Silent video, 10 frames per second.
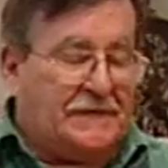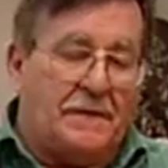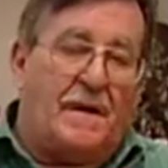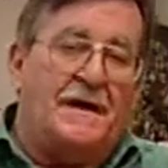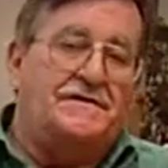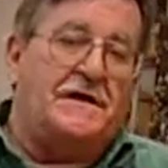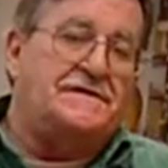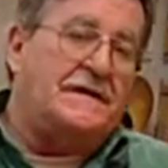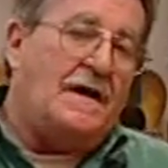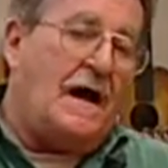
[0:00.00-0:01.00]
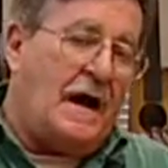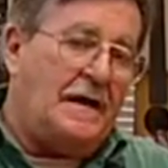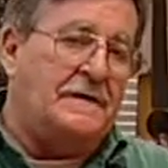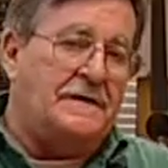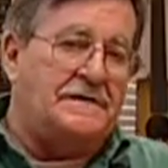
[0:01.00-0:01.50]
So by adjusting the
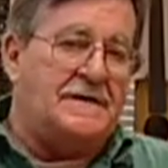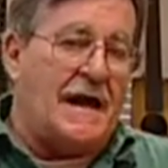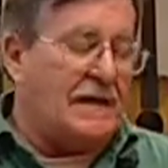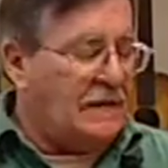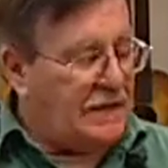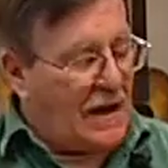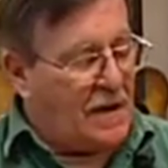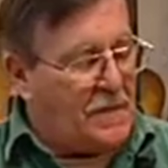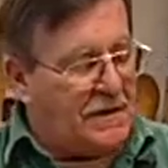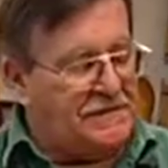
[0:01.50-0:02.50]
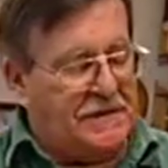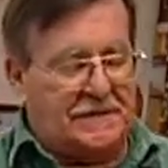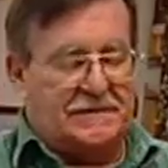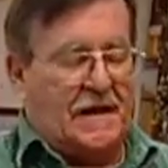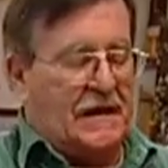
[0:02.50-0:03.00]
height of the saddle and how much
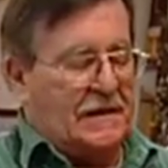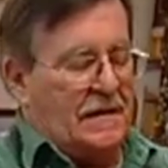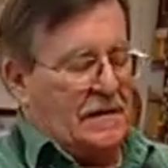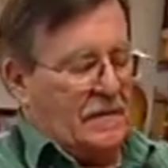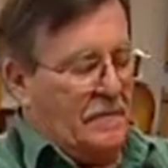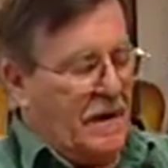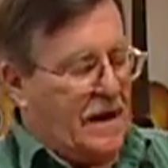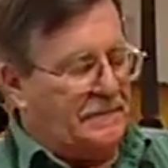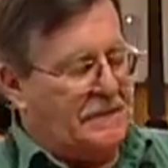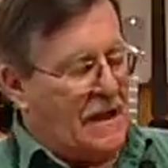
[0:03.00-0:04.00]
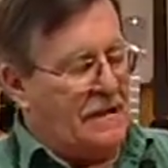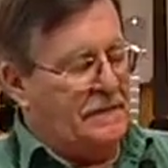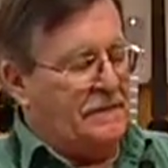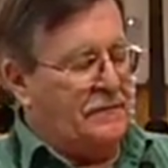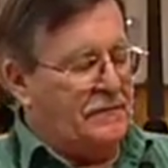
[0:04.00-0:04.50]
this saddle pops out
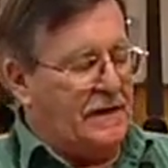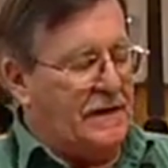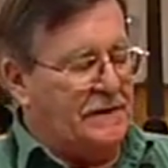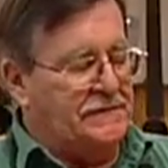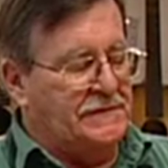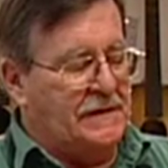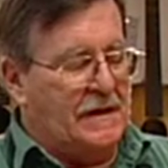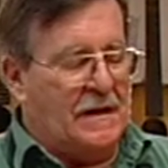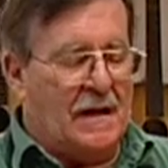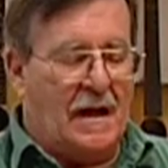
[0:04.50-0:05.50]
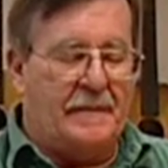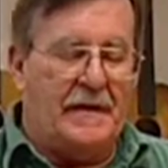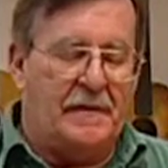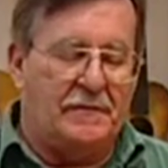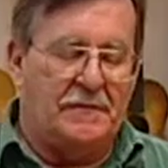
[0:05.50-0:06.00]
of the bridge, I'm
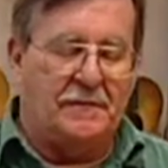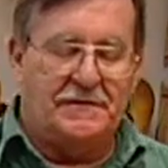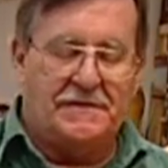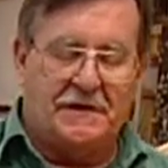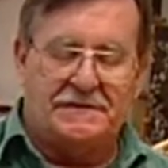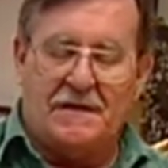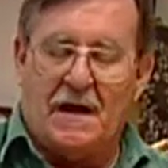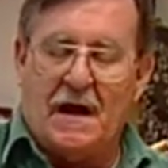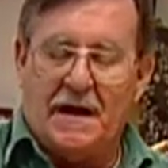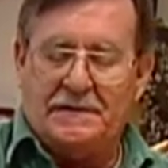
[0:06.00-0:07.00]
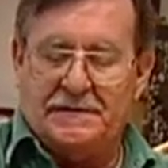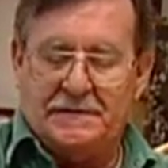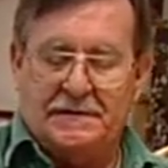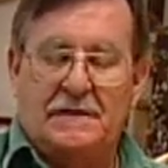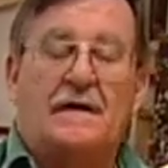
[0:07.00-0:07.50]
able to adjust the heights
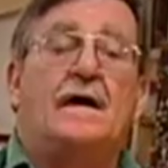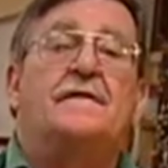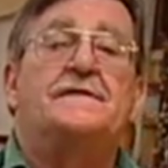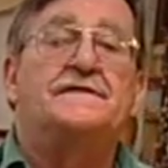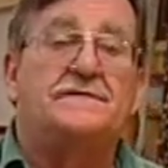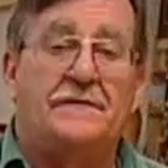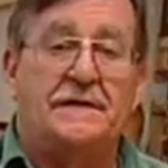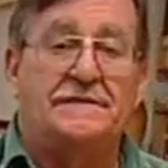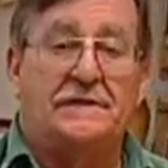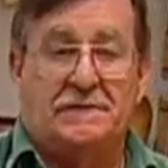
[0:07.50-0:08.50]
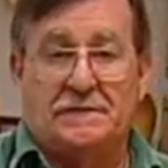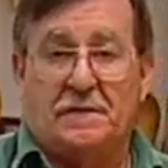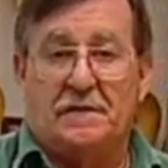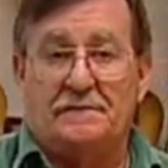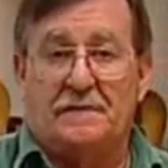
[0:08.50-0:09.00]
of the strings at the
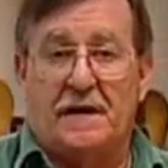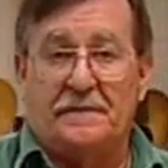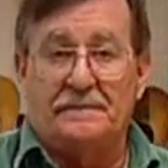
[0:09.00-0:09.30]
12th fret.